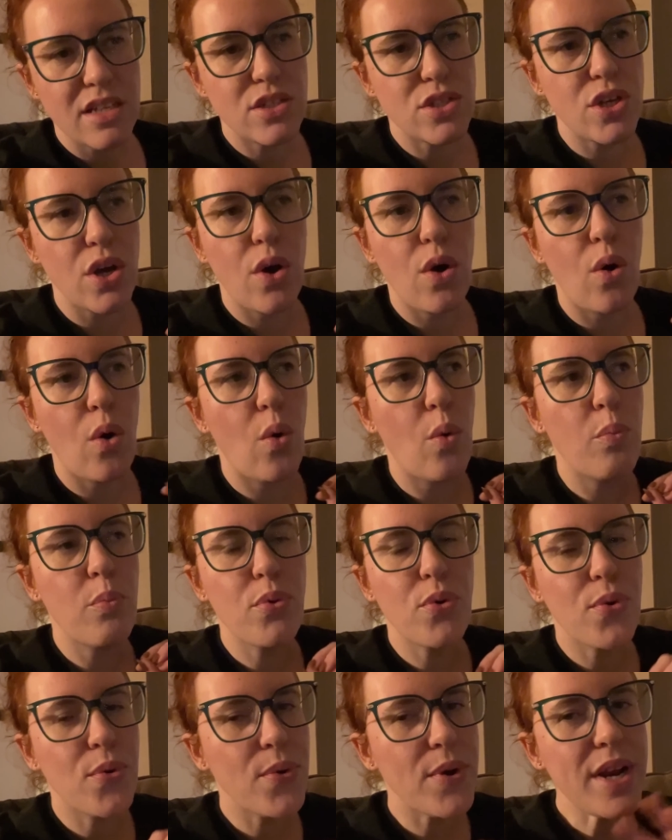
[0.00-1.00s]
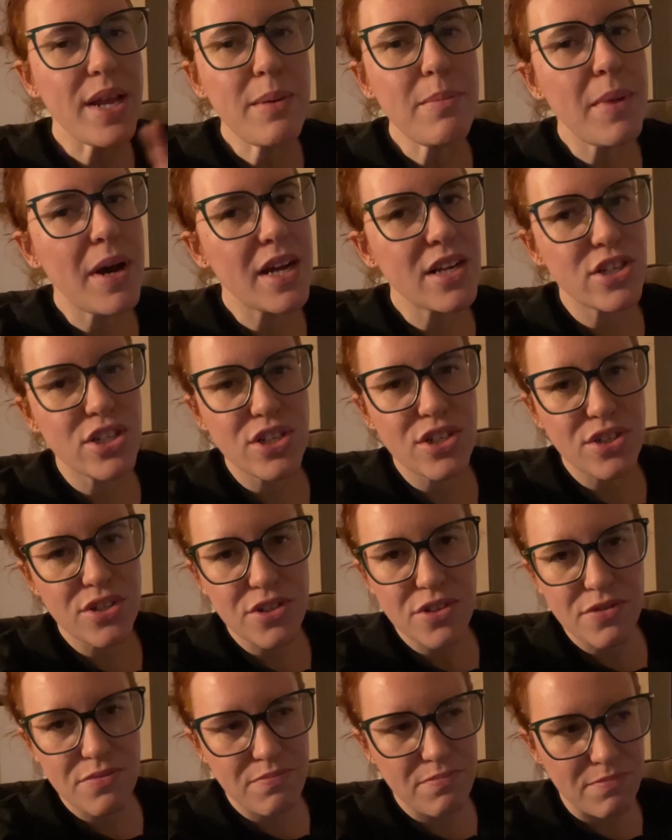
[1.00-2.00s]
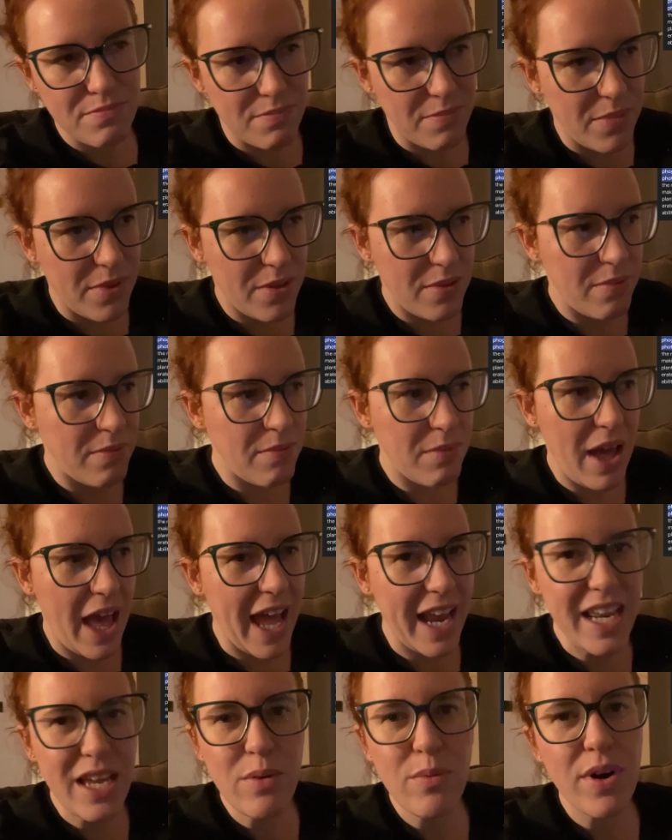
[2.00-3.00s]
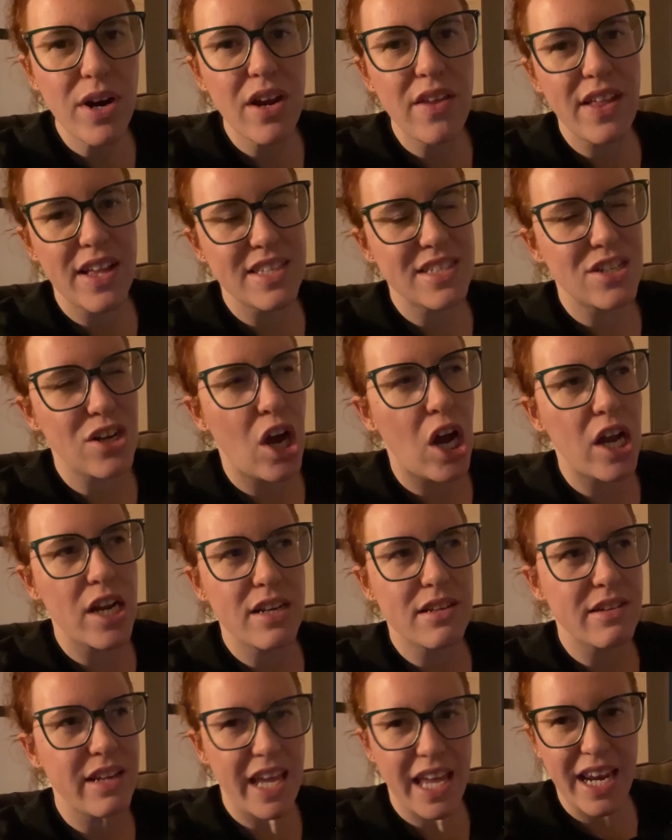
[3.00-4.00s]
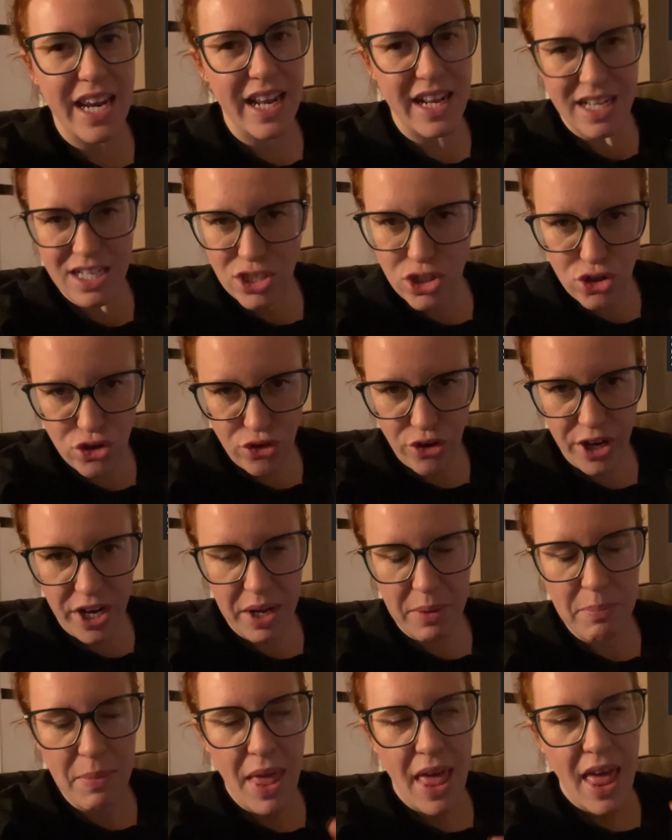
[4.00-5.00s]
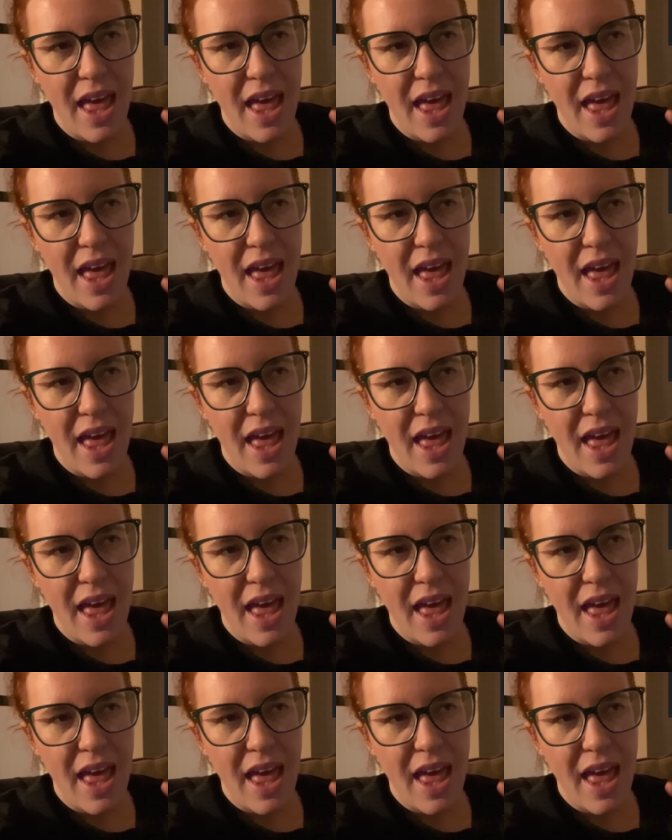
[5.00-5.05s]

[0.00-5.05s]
So pretty much anywhere that's not in an extreme.